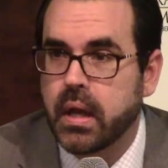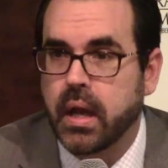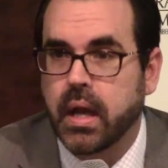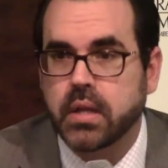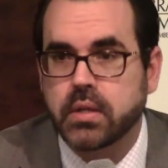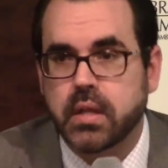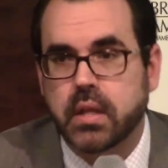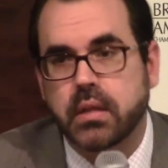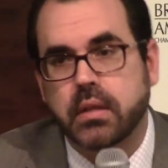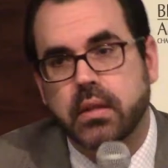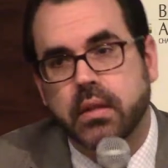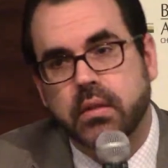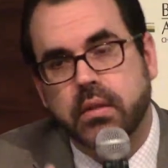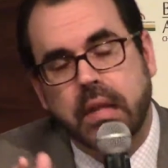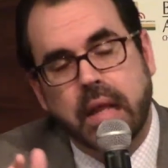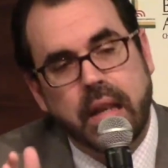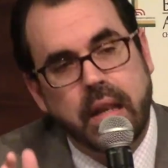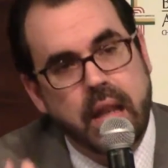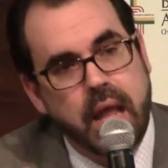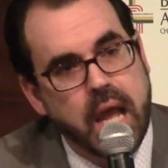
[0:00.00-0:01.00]
And so I think that
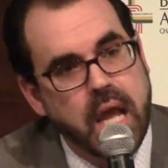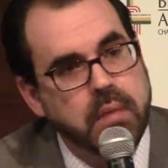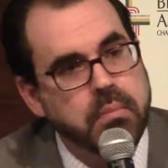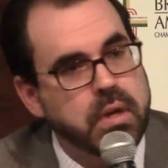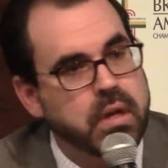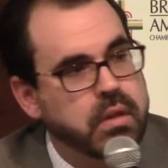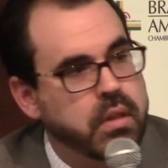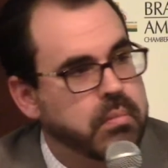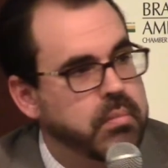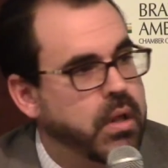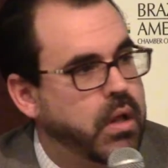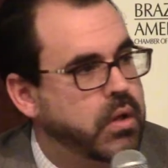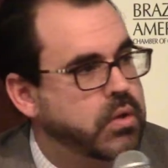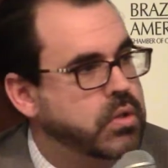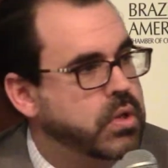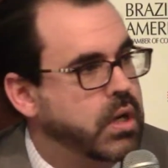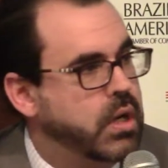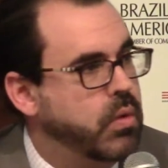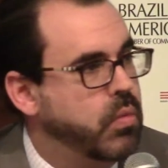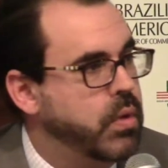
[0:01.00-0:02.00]
the alignment of the
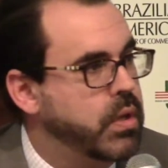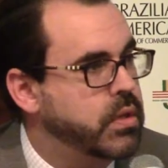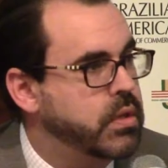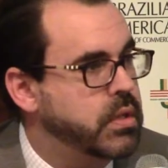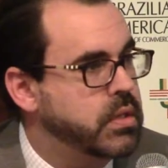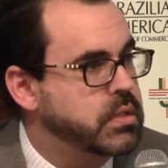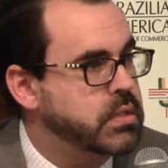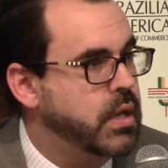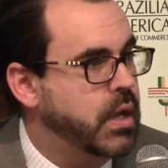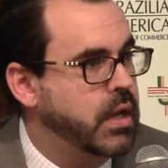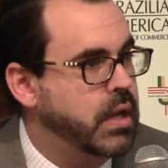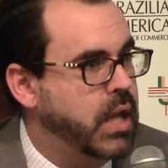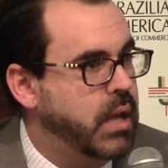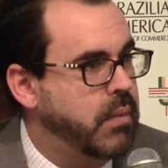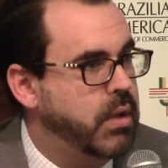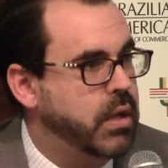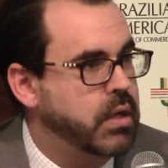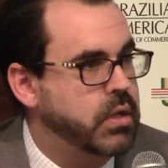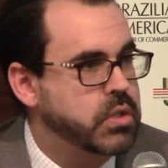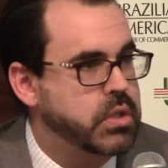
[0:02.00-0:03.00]
military with this
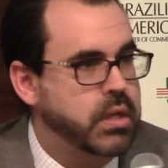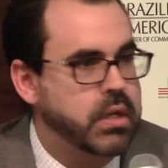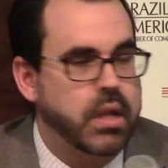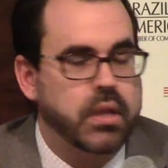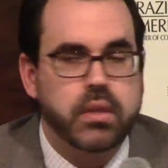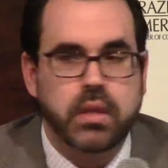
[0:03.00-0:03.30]
economic agenda,